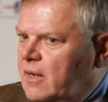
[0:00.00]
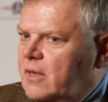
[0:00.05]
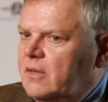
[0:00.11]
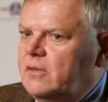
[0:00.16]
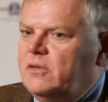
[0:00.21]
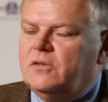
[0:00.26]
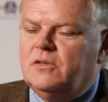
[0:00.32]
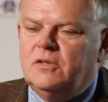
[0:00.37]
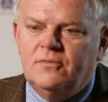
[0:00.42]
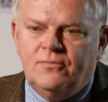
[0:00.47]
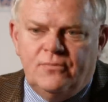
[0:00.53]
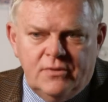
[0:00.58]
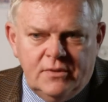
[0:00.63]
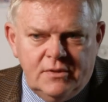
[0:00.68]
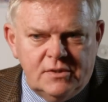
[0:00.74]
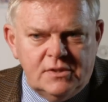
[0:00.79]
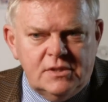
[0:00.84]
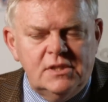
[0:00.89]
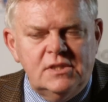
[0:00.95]
The
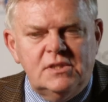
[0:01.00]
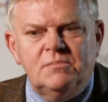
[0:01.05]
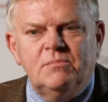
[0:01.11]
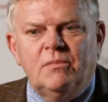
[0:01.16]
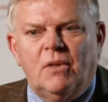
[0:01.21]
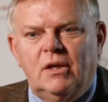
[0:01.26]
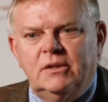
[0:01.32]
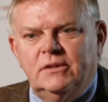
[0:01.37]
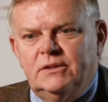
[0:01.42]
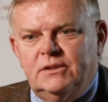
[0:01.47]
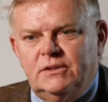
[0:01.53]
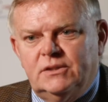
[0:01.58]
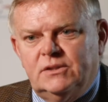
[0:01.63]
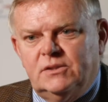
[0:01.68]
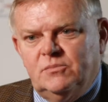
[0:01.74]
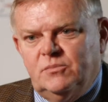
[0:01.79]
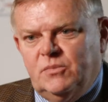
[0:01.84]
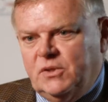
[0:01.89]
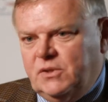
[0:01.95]
difference is
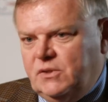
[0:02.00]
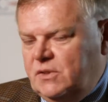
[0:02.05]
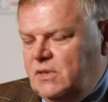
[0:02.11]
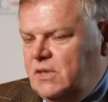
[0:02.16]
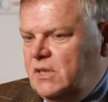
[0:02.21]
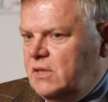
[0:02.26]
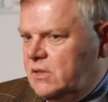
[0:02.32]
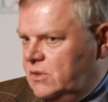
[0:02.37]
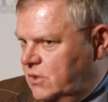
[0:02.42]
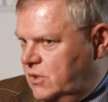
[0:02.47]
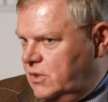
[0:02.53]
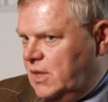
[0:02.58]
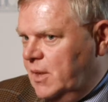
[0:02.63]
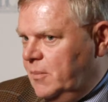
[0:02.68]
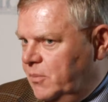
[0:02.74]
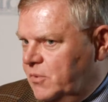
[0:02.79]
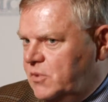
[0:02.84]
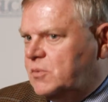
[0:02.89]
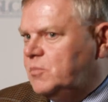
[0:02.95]
modest, but each
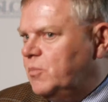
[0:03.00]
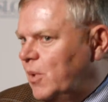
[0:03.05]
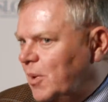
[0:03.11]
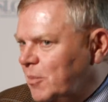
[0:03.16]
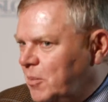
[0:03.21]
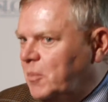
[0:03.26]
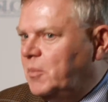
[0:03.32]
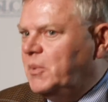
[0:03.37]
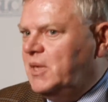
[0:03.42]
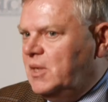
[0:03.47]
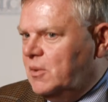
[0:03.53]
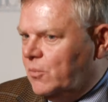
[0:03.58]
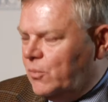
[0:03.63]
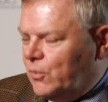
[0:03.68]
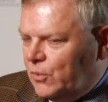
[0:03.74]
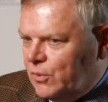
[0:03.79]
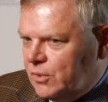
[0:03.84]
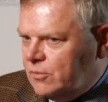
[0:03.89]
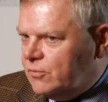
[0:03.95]
step is probably
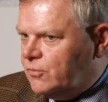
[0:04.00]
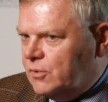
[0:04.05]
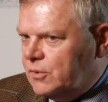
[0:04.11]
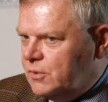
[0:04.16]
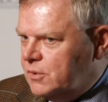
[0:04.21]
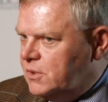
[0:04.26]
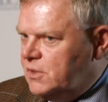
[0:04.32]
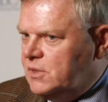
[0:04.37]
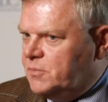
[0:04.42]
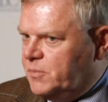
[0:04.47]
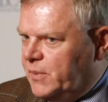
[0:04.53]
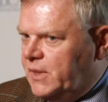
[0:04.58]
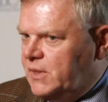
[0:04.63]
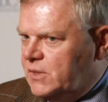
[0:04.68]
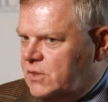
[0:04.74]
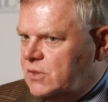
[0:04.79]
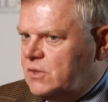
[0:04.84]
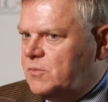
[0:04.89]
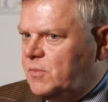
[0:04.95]
important for these
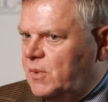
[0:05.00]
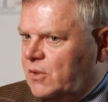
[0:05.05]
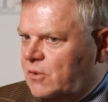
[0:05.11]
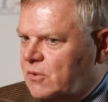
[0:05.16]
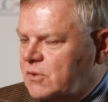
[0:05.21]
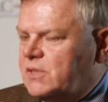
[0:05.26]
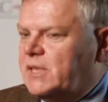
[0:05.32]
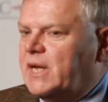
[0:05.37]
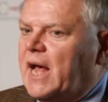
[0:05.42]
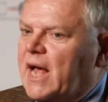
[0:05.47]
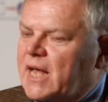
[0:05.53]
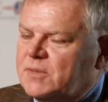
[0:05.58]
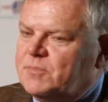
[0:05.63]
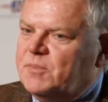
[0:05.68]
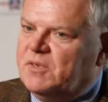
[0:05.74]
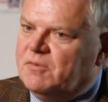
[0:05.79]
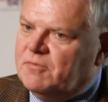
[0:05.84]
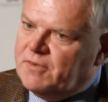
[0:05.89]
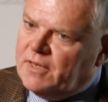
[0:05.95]
patients because there has
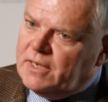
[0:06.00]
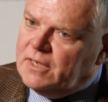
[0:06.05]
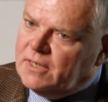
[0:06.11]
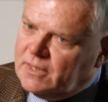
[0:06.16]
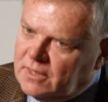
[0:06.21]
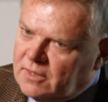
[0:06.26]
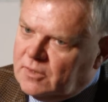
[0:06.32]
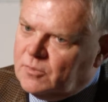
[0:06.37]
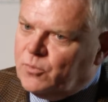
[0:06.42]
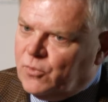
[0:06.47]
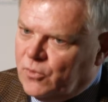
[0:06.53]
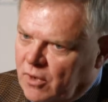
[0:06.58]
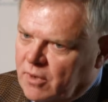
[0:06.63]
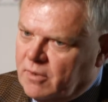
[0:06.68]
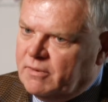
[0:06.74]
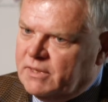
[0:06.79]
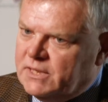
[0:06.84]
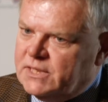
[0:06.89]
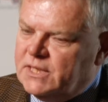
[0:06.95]
been very little
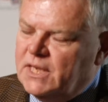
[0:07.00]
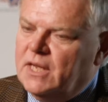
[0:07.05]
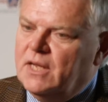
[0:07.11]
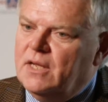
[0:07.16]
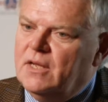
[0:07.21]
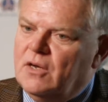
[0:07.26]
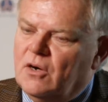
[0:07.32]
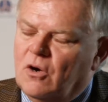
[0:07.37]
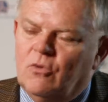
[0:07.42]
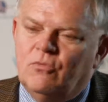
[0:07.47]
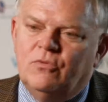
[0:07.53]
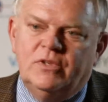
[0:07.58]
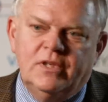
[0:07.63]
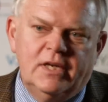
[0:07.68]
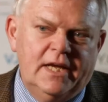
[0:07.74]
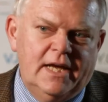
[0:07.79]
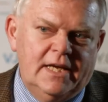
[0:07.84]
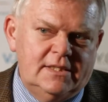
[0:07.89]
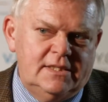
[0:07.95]
progress over the
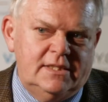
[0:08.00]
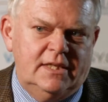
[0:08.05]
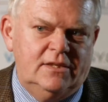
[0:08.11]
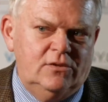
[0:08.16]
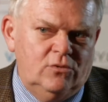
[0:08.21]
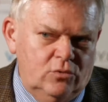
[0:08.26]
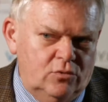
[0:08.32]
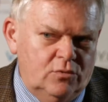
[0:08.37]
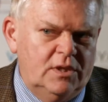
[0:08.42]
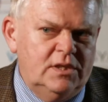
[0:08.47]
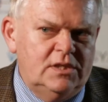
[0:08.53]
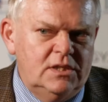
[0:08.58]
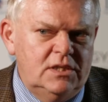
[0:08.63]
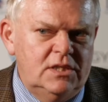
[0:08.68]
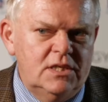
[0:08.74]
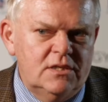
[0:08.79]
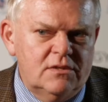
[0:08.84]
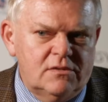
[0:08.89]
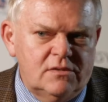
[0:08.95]
last 10 to 20
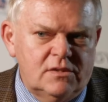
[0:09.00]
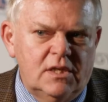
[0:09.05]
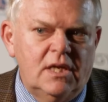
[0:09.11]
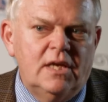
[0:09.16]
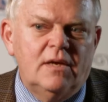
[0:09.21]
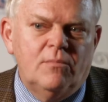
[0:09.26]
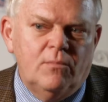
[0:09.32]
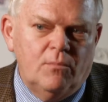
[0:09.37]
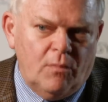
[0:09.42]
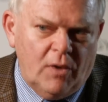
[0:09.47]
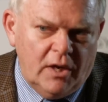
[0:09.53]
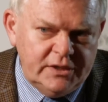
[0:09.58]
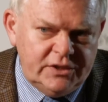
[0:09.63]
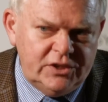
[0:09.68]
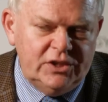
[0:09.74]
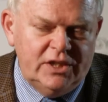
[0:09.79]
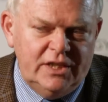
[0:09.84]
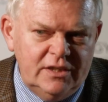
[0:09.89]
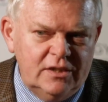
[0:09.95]
years,
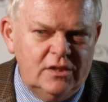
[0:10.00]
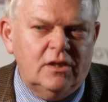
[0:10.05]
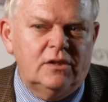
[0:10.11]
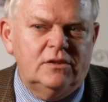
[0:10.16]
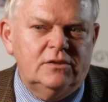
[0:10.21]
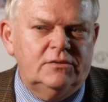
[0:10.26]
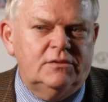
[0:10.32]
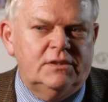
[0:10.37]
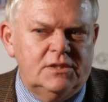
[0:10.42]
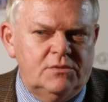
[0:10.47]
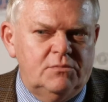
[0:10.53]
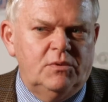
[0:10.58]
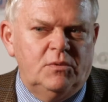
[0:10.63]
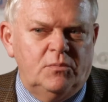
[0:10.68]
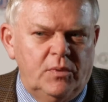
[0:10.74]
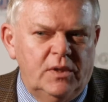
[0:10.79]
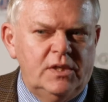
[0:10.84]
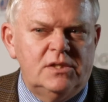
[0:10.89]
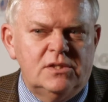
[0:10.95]
much in contrast
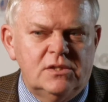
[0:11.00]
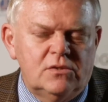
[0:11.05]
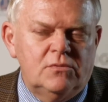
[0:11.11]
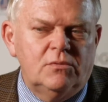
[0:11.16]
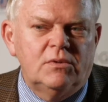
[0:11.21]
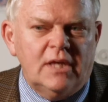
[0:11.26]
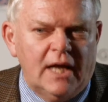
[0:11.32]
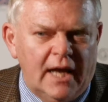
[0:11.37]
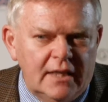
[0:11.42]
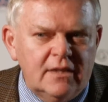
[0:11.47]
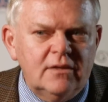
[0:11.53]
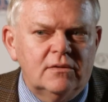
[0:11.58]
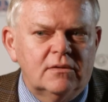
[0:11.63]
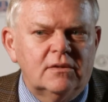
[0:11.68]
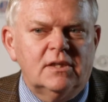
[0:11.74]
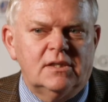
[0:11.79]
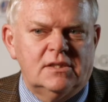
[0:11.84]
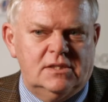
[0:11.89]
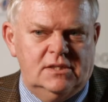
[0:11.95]
with patients with
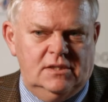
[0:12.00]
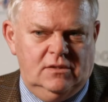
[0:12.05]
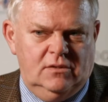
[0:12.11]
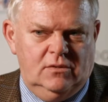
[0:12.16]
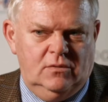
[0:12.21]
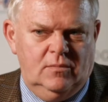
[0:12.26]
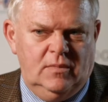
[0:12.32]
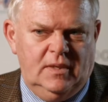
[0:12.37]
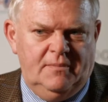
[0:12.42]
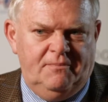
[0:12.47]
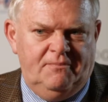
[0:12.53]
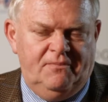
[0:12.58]
adenocarcinoma.